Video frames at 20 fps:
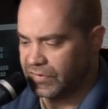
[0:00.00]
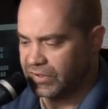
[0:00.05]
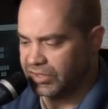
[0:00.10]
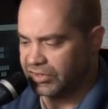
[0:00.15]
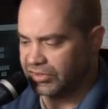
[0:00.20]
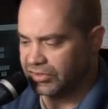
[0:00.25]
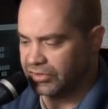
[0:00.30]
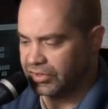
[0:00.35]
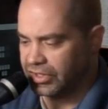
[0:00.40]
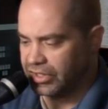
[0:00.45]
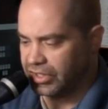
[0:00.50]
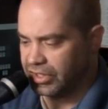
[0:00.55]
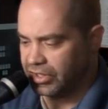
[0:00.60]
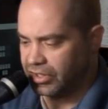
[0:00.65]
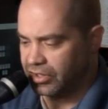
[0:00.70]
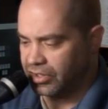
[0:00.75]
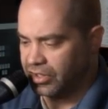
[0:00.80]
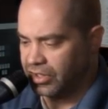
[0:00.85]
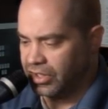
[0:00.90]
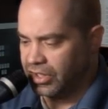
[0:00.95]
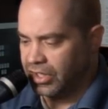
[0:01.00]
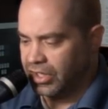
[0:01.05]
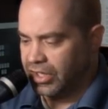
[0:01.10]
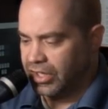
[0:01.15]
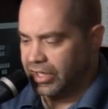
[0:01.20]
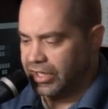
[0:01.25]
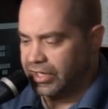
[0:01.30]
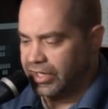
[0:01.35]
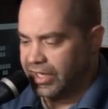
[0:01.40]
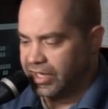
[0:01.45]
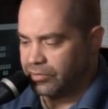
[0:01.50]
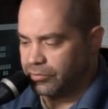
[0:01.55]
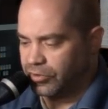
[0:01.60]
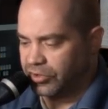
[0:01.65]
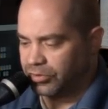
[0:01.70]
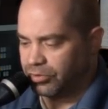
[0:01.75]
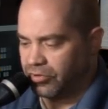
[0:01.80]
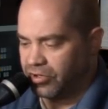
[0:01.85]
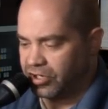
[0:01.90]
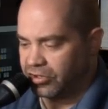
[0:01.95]
let's see, any
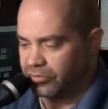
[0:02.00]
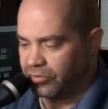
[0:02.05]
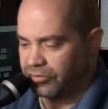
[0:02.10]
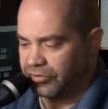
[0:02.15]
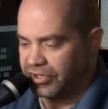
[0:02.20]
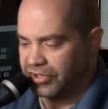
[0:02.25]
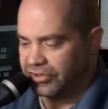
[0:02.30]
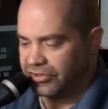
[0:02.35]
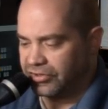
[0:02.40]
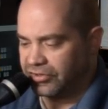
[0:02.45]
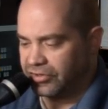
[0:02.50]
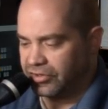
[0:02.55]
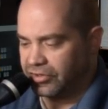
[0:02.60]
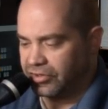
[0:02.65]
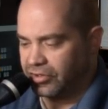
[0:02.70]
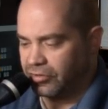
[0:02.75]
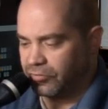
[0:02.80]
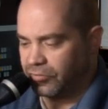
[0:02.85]
Atomos product releases uh,